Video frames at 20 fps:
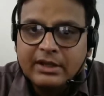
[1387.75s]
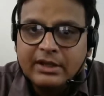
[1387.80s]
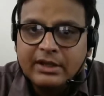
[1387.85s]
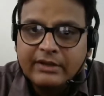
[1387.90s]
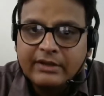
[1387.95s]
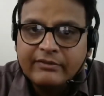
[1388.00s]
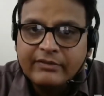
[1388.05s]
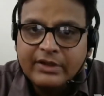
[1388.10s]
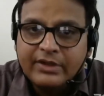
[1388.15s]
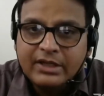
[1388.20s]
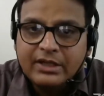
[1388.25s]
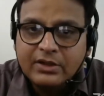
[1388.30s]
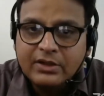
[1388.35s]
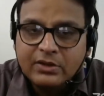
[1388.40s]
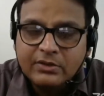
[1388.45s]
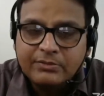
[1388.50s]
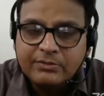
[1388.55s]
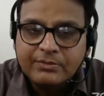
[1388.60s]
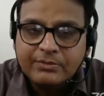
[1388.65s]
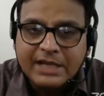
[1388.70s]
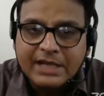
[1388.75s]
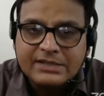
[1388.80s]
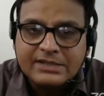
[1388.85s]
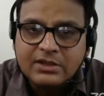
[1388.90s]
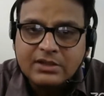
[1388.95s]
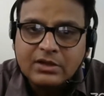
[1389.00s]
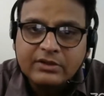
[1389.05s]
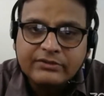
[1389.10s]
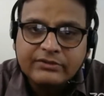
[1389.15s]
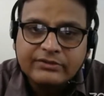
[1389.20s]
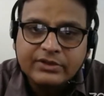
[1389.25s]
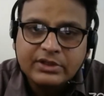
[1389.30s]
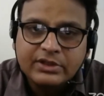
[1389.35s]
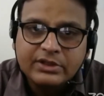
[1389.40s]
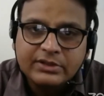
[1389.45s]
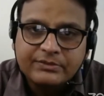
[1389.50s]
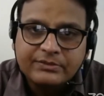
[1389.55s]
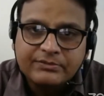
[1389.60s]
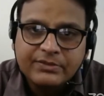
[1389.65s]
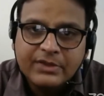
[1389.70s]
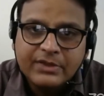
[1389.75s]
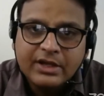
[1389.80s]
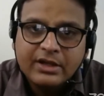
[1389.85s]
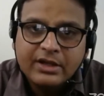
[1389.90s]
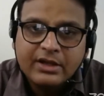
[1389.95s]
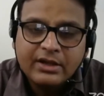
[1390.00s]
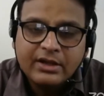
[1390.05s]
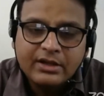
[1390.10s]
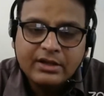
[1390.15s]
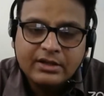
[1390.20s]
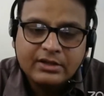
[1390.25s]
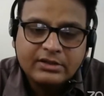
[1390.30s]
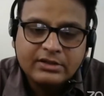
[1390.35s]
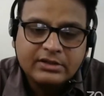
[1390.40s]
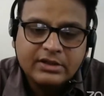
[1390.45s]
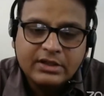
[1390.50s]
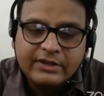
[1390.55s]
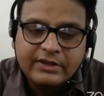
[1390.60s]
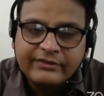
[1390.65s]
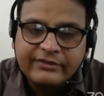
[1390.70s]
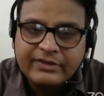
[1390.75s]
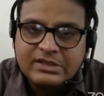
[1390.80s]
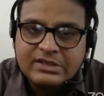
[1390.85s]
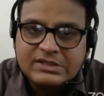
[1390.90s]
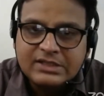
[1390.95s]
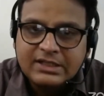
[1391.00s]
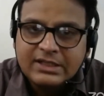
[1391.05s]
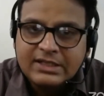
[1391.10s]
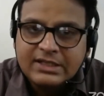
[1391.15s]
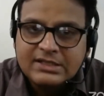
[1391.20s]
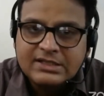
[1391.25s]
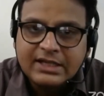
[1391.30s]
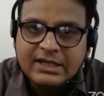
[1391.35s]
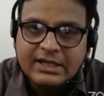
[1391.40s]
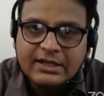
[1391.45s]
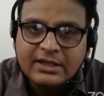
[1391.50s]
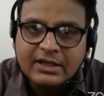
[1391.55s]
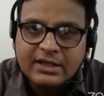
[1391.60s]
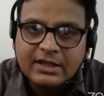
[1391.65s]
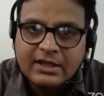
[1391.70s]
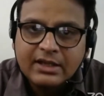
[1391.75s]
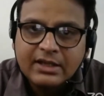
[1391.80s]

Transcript: every pricing of the different cereals and